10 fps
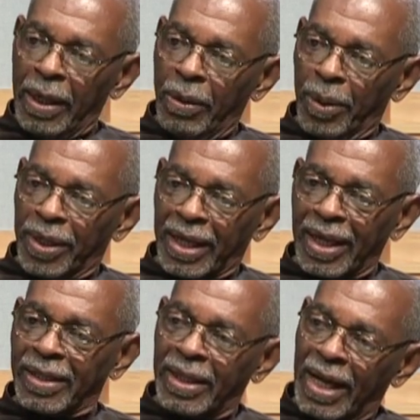where the
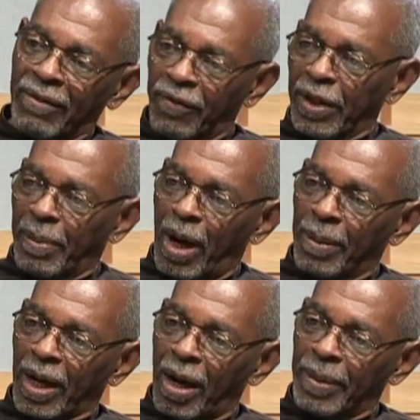Kenyan Land Freedom
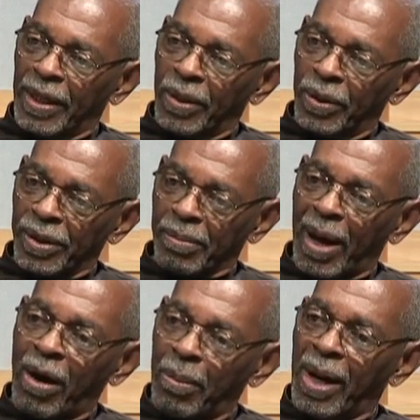Army, commonly known as
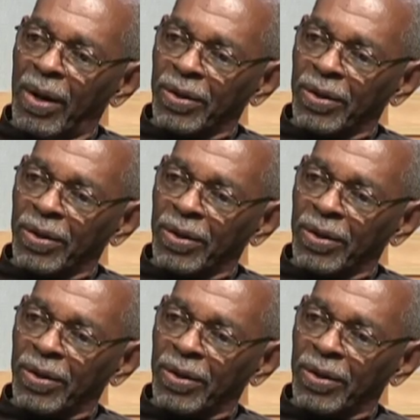Mau Mau,